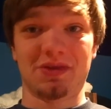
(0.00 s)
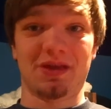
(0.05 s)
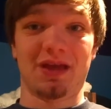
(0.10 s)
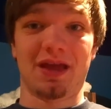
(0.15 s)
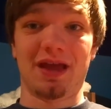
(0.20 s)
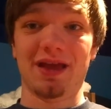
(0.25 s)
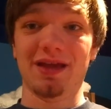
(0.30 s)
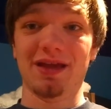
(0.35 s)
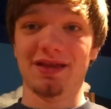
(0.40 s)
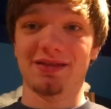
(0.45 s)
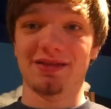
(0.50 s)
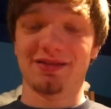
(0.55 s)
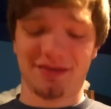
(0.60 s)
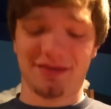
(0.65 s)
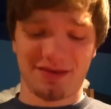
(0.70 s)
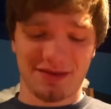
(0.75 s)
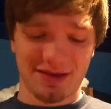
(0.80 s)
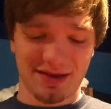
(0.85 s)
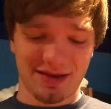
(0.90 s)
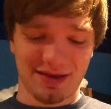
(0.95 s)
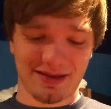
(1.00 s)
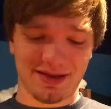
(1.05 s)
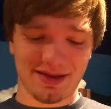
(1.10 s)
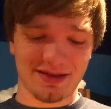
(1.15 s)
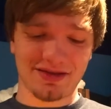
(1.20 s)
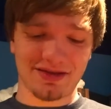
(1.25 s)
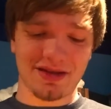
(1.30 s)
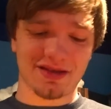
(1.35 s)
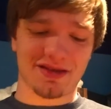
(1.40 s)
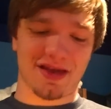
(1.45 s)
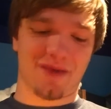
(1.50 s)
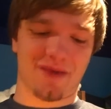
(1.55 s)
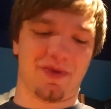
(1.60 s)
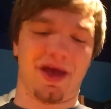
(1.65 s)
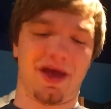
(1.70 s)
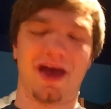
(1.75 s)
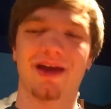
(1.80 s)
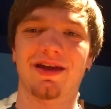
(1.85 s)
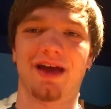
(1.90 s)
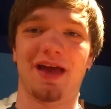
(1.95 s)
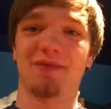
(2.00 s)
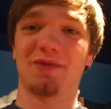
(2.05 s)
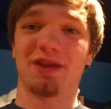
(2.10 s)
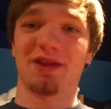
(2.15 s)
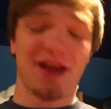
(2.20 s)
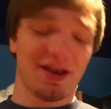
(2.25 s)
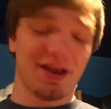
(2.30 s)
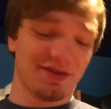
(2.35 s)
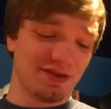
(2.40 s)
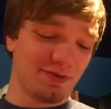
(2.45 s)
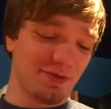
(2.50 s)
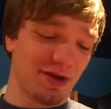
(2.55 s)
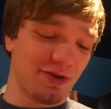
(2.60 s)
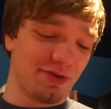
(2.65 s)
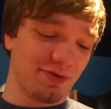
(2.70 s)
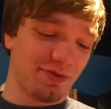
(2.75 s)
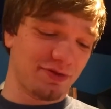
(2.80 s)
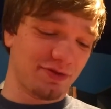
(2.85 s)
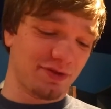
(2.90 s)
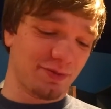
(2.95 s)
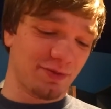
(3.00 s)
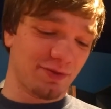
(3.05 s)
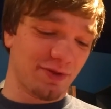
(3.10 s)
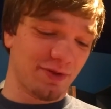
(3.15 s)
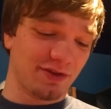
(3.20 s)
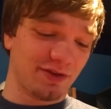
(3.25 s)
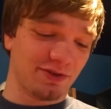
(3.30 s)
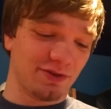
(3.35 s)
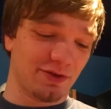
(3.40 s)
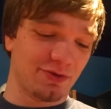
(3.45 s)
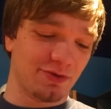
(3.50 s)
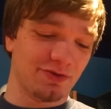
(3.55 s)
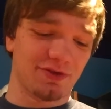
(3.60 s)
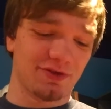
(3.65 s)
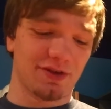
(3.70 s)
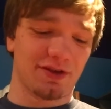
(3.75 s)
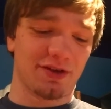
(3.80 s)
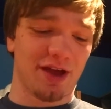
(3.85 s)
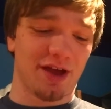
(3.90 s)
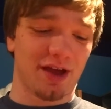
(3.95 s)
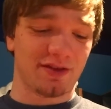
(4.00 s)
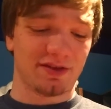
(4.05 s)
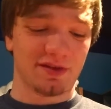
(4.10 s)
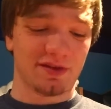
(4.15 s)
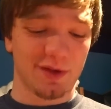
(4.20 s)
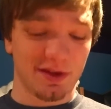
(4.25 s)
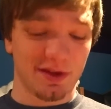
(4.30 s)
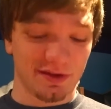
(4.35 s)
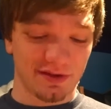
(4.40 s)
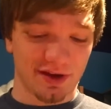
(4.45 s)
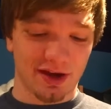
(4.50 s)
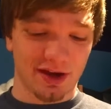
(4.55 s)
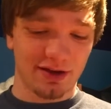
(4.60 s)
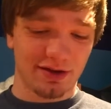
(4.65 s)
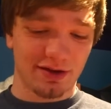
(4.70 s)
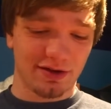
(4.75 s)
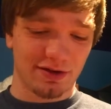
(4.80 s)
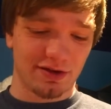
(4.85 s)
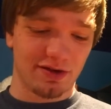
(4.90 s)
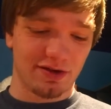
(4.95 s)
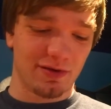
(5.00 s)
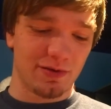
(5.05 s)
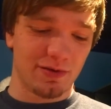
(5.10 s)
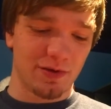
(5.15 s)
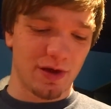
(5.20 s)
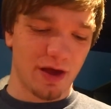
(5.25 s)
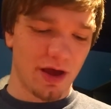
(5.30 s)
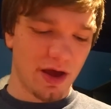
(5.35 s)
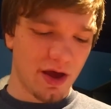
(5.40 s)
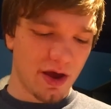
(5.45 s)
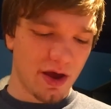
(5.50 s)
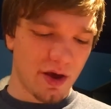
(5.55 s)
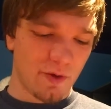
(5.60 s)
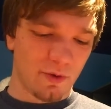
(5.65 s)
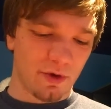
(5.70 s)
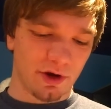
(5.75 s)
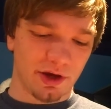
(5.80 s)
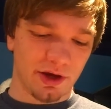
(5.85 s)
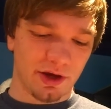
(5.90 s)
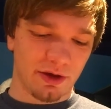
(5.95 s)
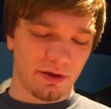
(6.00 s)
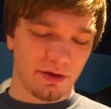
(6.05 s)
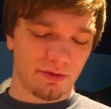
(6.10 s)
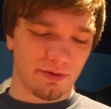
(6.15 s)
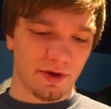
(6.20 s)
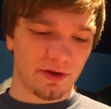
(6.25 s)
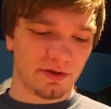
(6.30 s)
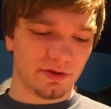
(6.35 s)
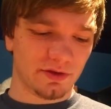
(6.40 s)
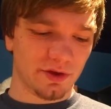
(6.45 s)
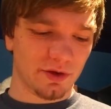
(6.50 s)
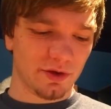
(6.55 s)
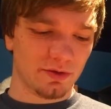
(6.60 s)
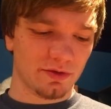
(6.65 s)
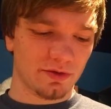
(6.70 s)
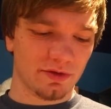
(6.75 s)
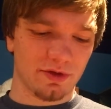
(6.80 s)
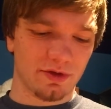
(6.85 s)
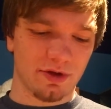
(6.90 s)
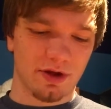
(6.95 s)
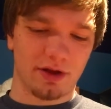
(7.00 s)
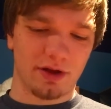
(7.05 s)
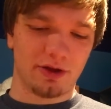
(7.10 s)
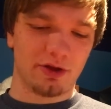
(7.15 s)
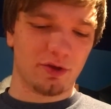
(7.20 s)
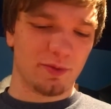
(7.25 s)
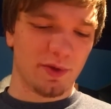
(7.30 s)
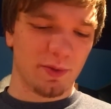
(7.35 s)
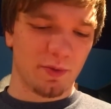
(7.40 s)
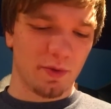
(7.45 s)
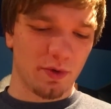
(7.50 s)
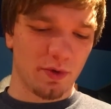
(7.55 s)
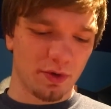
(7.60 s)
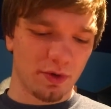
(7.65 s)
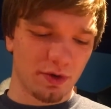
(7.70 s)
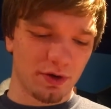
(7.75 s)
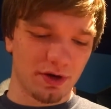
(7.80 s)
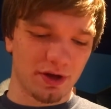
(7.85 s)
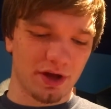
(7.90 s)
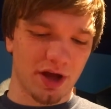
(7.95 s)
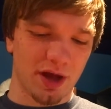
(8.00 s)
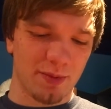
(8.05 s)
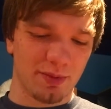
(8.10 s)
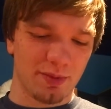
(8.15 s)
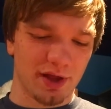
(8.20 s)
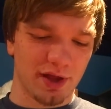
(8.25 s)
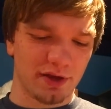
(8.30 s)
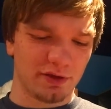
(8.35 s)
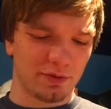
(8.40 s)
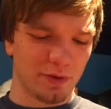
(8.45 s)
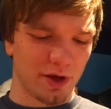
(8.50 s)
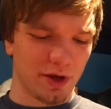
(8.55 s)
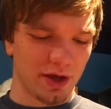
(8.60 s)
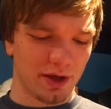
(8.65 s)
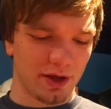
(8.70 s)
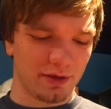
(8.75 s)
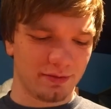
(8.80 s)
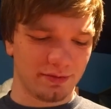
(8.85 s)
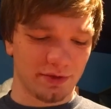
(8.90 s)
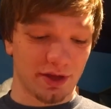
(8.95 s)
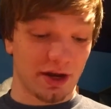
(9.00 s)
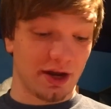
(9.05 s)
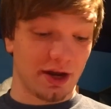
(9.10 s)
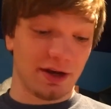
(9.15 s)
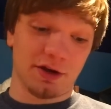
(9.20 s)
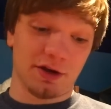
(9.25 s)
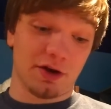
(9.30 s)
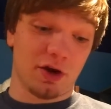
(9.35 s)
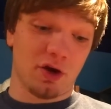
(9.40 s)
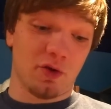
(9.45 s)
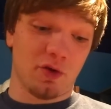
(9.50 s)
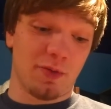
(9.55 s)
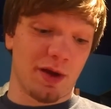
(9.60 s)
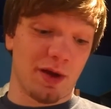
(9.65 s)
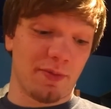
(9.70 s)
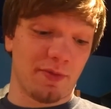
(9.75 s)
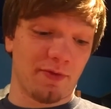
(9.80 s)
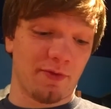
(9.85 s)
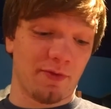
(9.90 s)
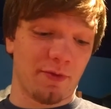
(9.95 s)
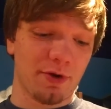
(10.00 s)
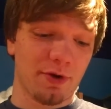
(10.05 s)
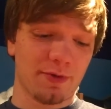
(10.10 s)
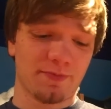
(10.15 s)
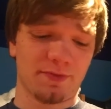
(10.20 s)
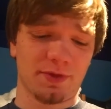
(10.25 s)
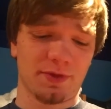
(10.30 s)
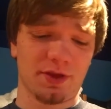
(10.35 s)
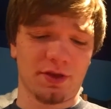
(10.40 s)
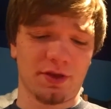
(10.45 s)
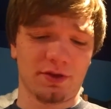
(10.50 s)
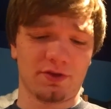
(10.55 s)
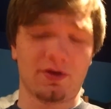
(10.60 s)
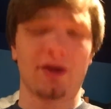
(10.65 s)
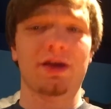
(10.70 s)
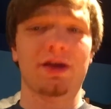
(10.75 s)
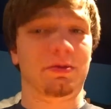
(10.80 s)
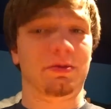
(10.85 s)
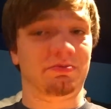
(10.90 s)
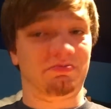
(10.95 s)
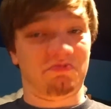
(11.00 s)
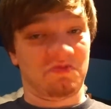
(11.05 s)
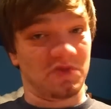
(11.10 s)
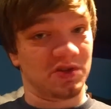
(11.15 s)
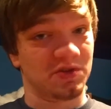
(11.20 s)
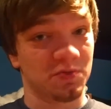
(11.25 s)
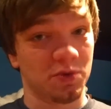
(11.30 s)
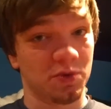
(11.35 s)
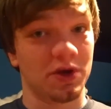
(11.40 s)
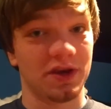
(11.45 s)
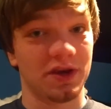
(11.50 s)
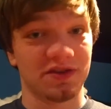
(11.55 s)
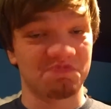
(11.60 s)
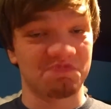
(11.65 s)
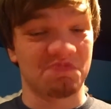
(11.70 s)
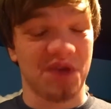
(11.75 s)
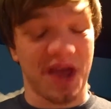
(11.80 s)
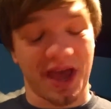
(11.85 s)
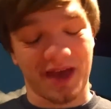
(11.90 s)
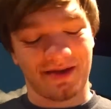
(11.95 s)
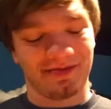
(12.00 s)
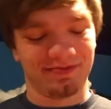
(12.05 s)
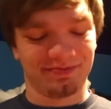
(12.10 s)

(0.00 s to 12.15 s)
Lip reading: It's not that bad. I mean, I actually read through some of the redstones and got some insight to working with redstone a little bit more in a complex way that I didn't know about before. So hey, this book isn't bad.